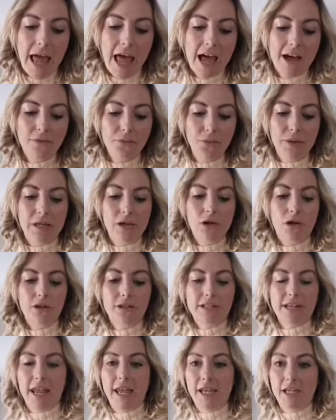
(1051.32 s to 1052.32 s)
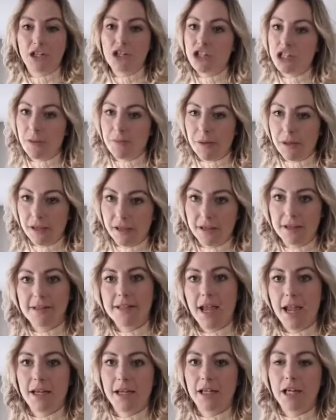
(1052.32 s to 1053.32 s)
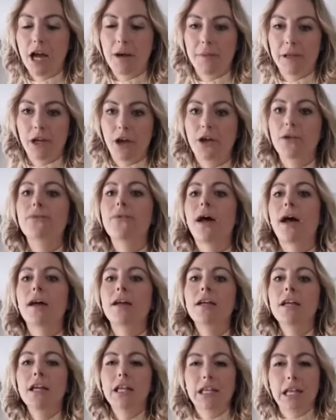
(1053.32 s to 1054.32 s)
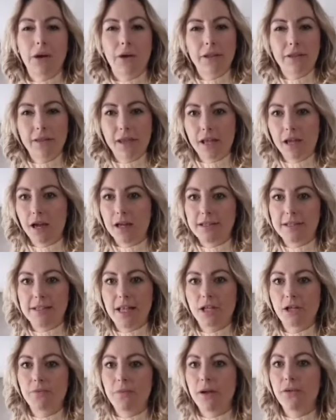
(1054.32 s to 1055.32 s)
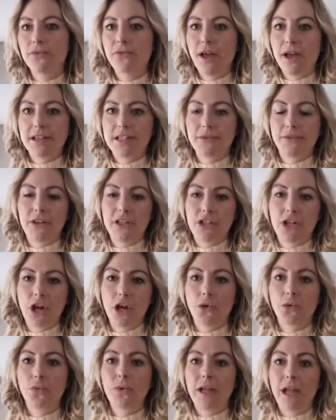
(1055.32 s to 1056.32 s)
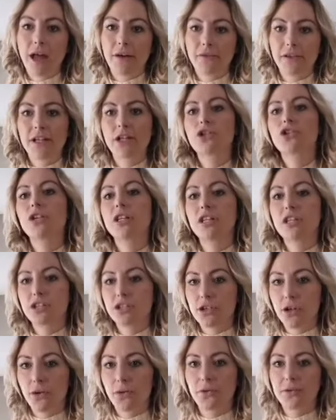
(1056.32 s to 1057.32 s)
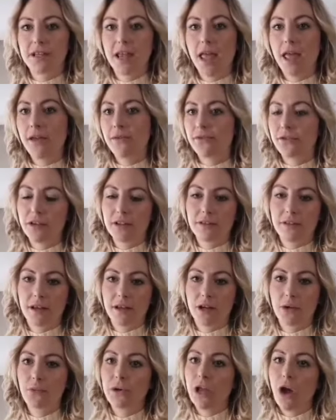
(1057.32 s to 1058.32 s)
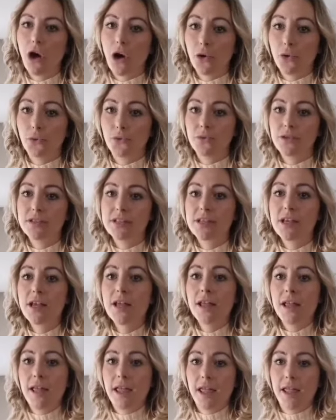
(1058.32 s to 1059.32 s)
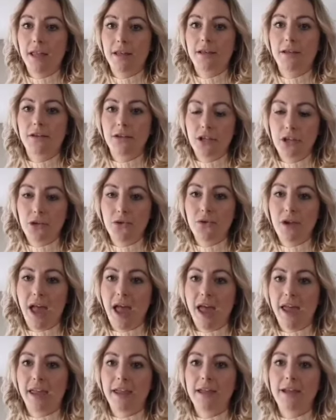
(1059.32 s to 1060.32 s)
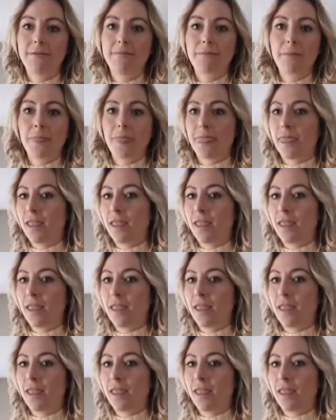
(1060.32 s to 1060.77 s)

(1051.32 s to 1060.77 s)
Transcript: have we got a shipping container coming over? Now, I think I said on my first video, we have literally sold everything that we owned in the UK,